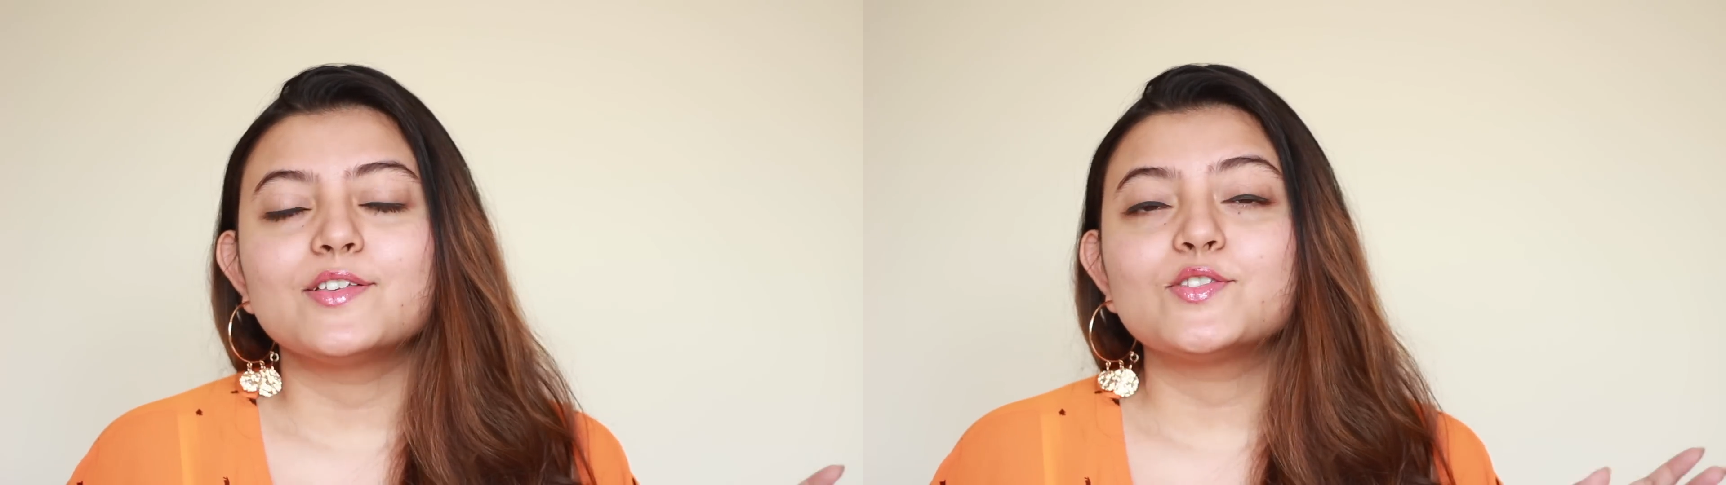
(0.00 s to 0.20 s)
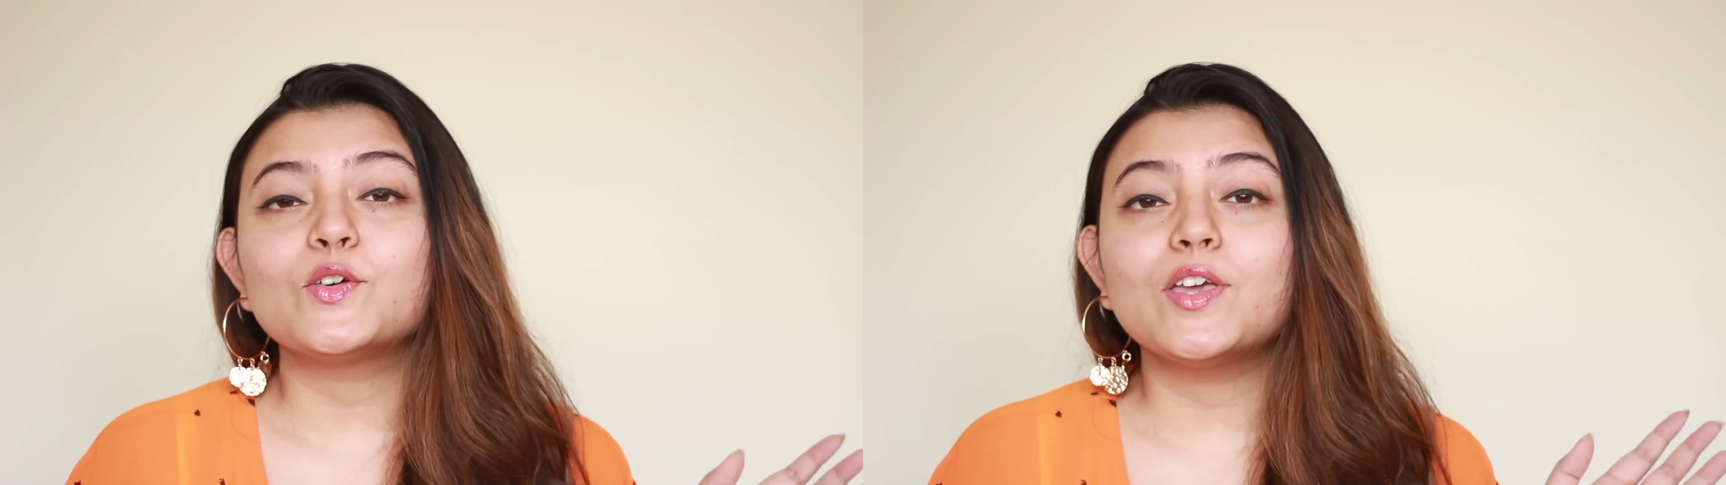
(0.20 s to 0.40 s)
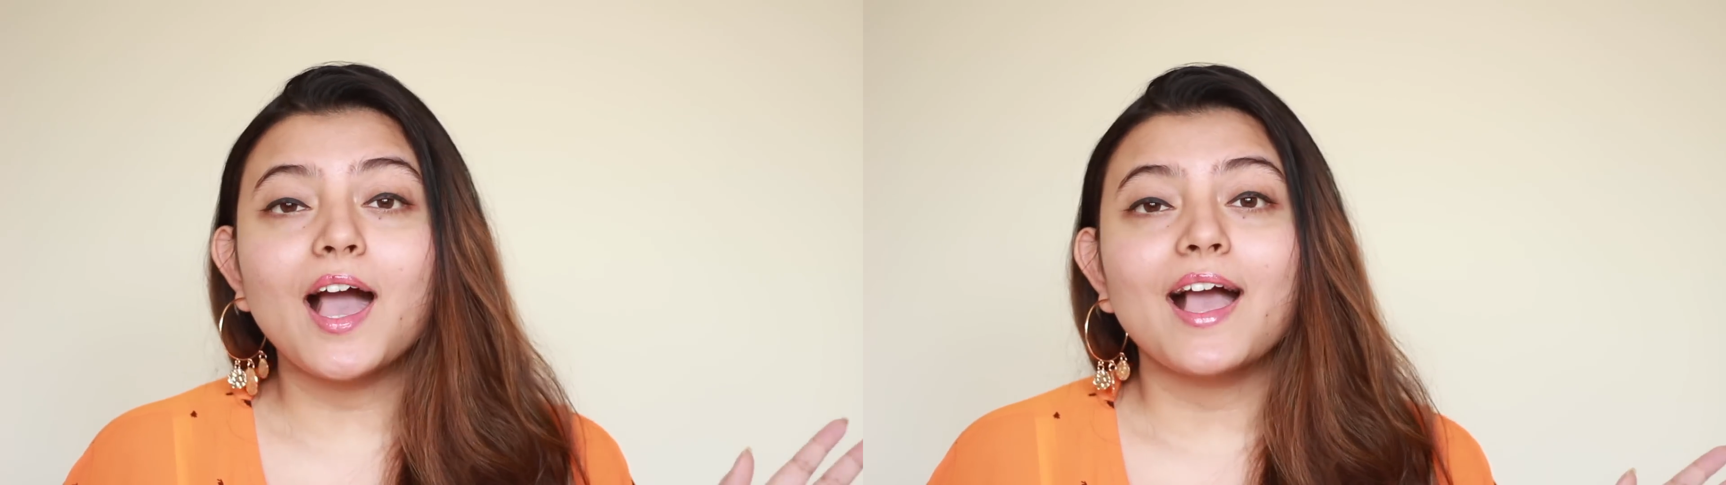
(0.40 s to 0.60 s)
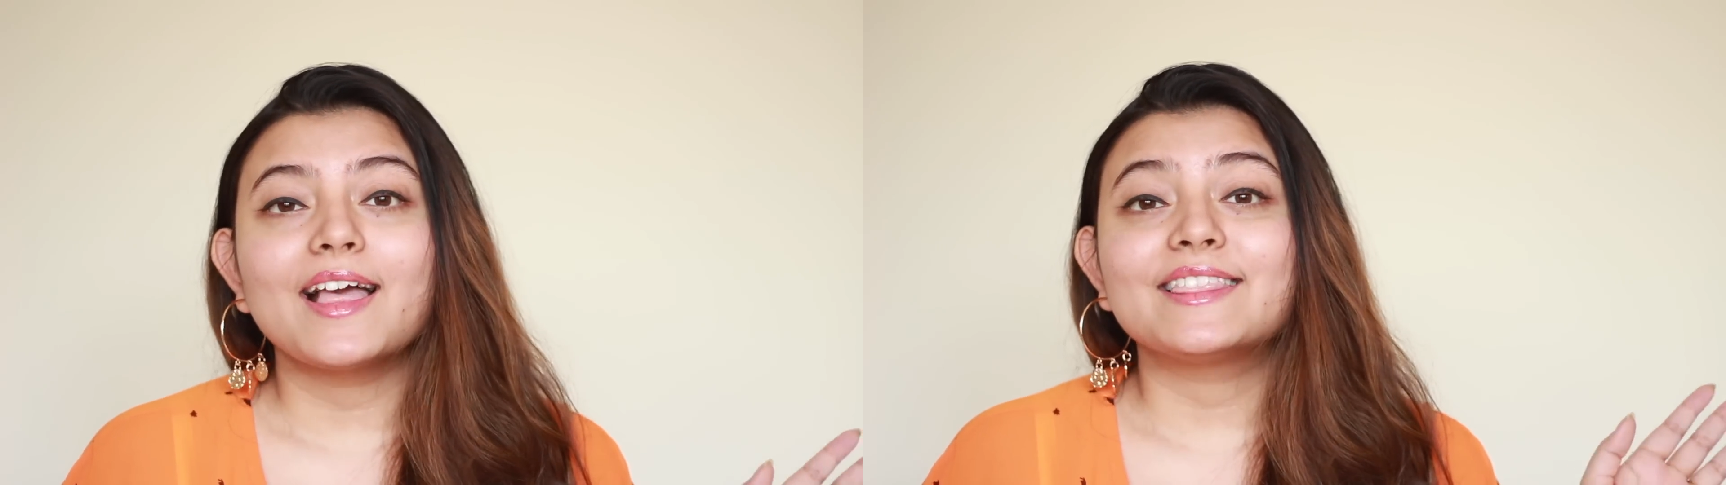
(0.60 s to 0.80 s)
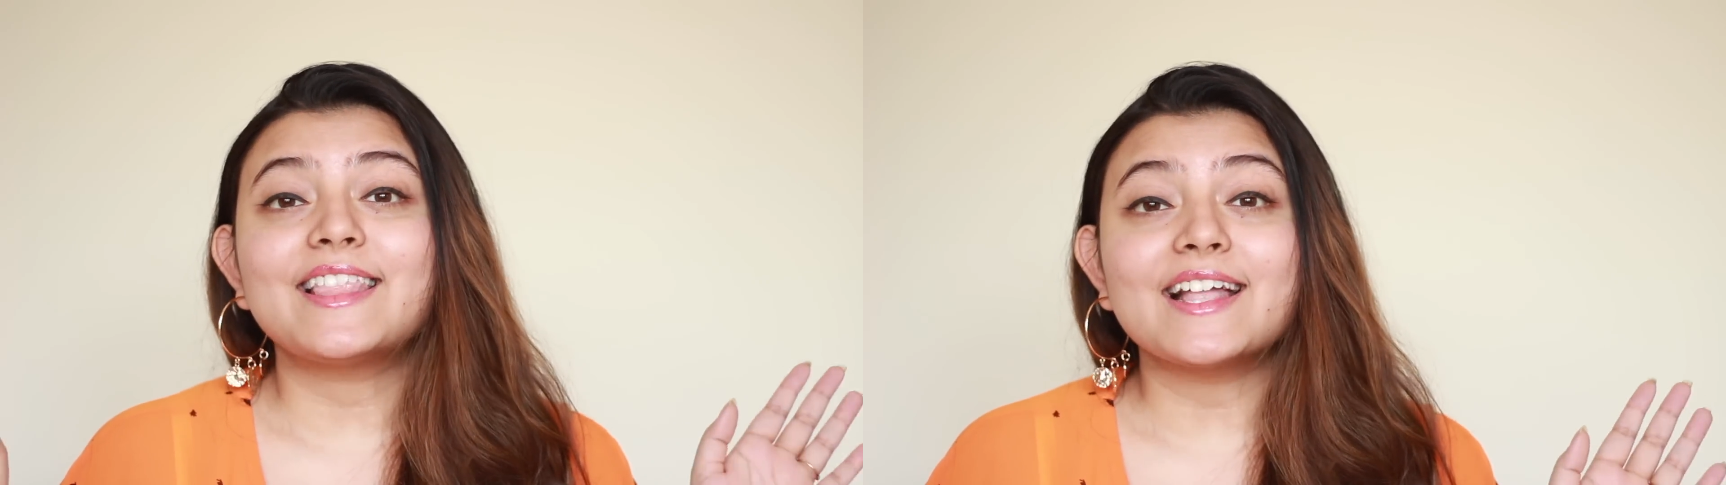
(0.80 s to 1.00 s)
so yeah
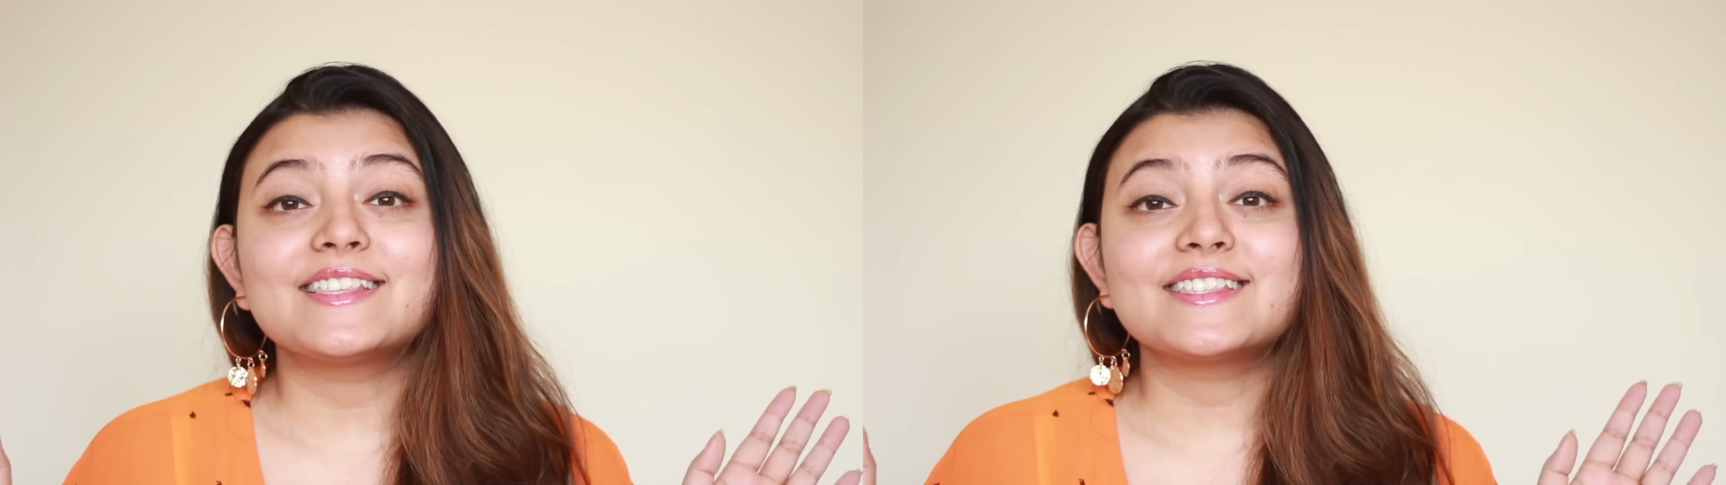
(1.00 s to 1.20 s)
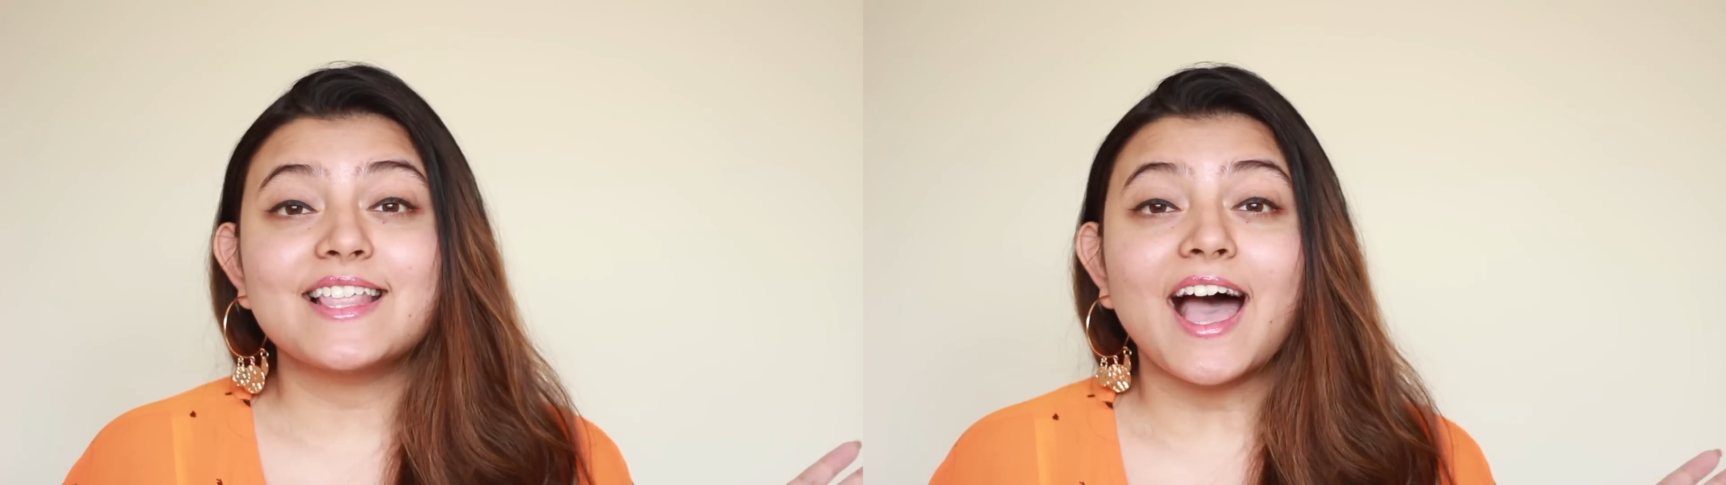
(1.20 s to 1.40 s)
that's